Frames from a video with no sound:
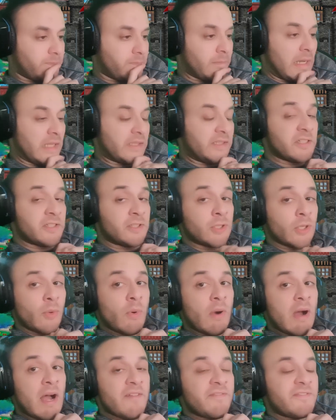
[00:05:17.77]
But he
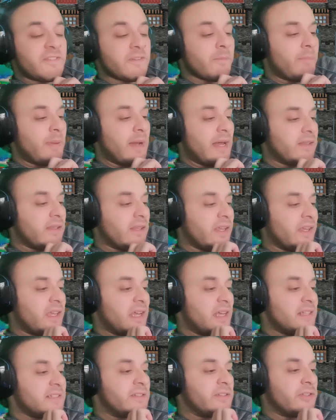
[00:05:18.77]
survived the battle
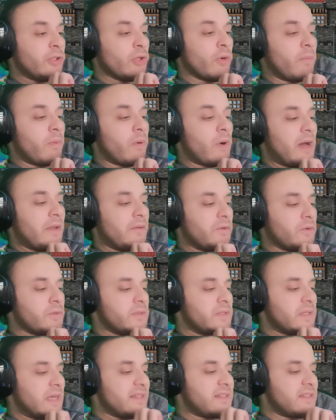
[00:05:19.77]
against
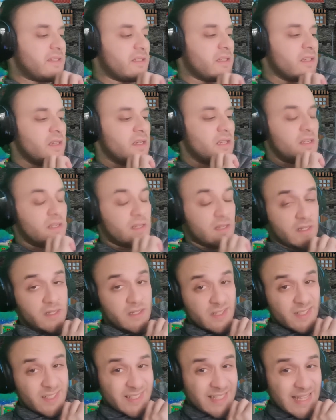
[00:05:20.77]
Yubrano.
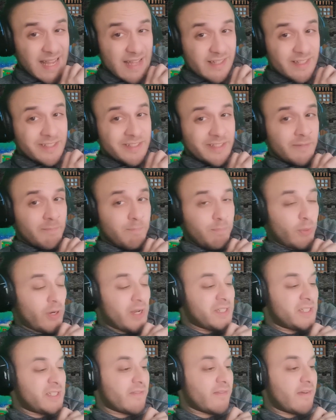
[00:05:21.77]
That is
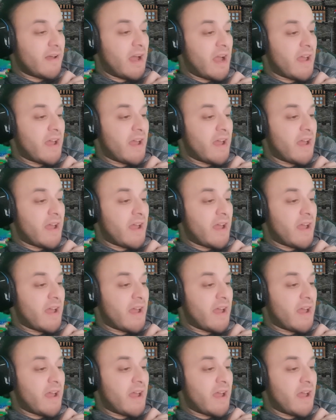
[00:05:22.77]
impressive.